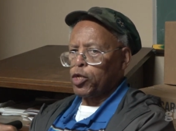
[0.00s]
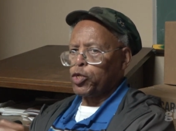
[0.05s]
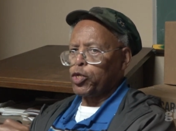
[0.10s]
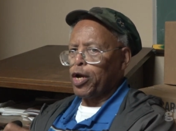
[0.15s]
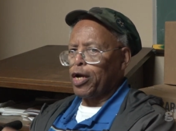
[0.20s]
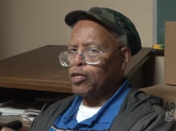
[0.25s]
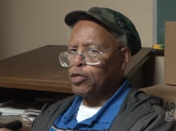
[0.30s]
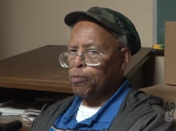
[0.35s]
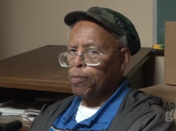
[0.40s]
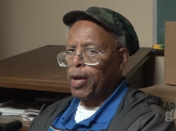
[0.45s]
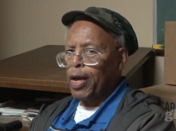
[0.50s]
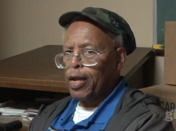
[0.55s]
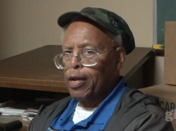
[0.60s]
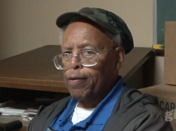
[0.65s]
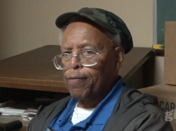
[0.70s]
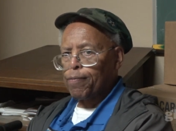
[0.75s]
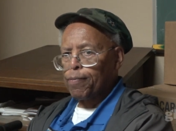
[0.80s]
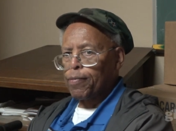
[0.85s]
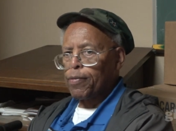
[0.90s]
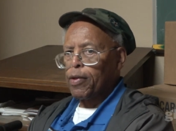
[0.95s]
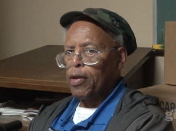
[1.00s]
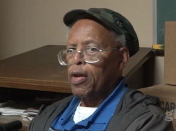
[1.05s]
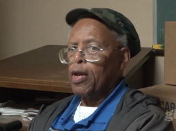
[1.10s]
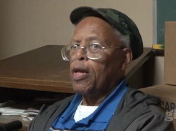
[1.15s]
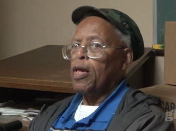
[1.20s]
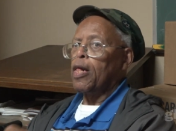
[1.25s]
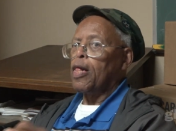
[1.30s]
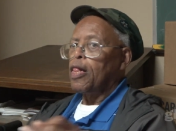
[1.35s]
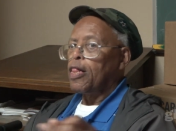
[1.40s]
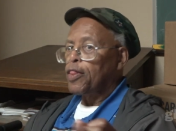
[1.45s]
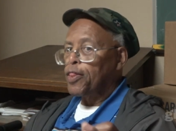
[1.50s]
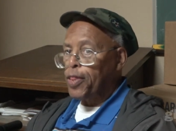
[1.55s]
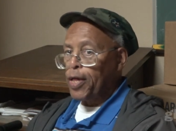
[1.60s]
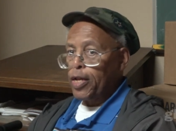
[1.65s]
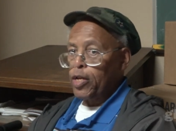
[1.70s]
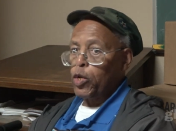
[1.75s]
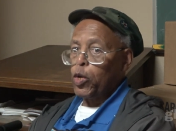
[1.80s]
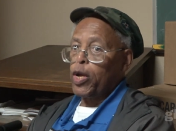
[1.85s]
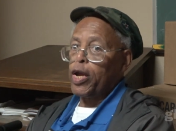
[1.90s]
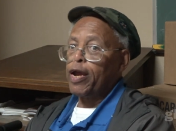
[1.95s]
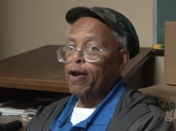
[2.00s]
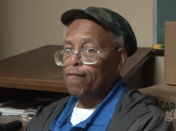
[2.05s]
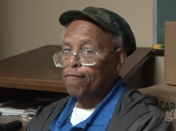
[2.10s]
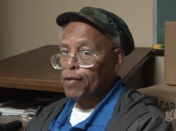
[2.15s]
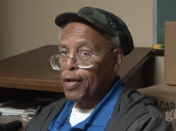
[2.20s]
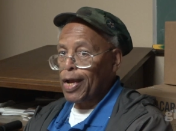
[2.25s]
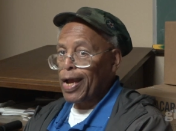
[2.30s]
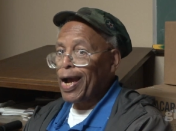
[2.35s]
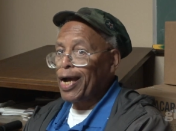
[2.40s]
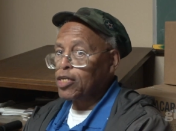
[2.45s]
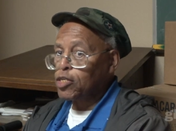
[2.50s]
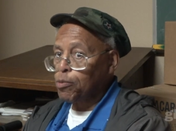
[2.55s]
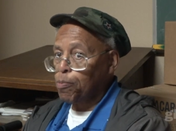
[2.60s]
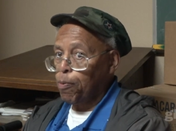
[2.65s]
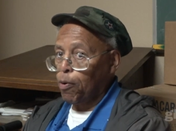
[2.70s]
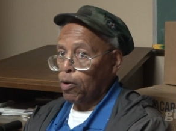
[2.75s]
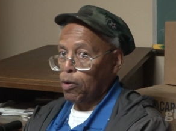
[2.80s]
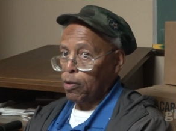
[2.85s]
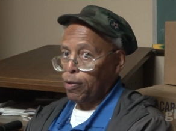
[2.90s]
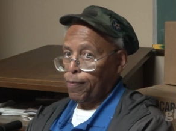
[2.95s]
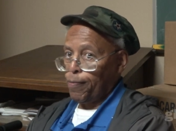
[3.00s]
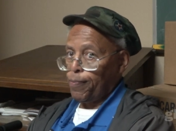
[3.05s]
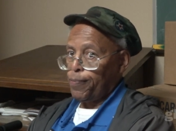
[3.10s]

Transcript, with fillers: judgment, then you have the gospel.